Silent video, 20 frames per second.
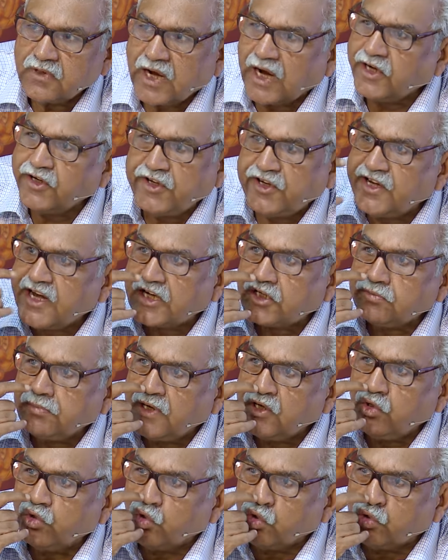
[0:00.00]
I direct
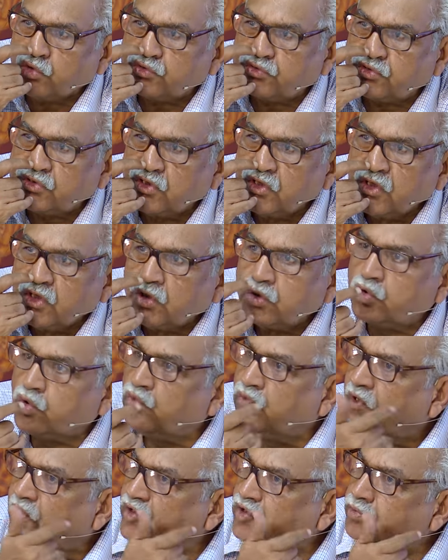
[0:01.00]
my nose
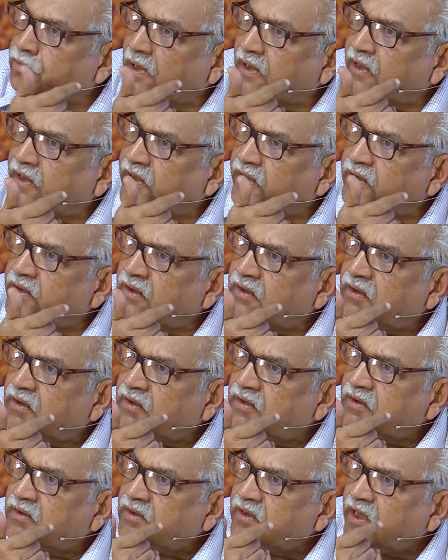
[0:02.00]
towards my
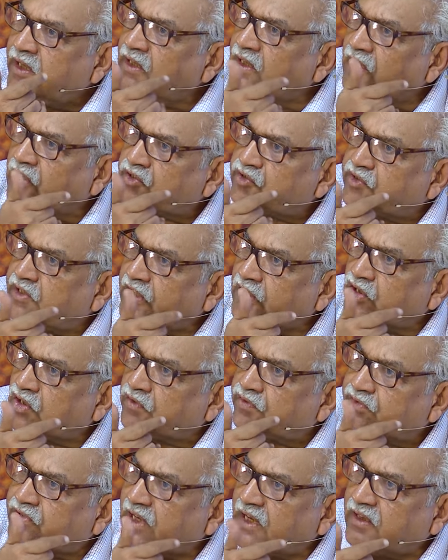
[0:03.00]
inner state
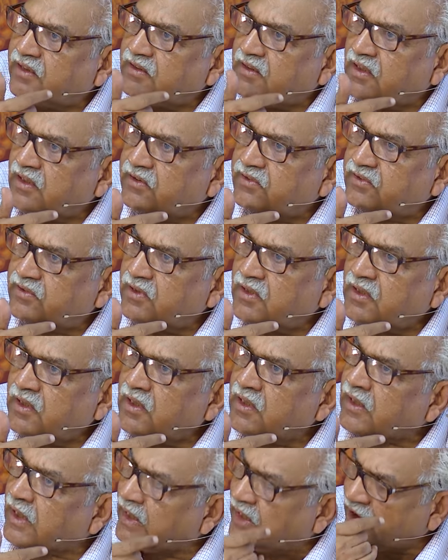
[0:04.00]
of sadness.
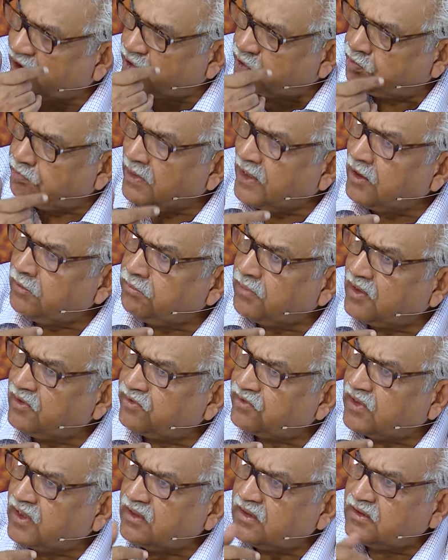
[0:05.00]
Can I smell my
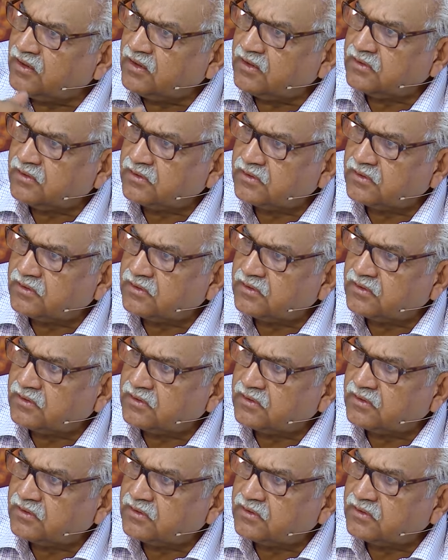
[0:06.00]
sadness?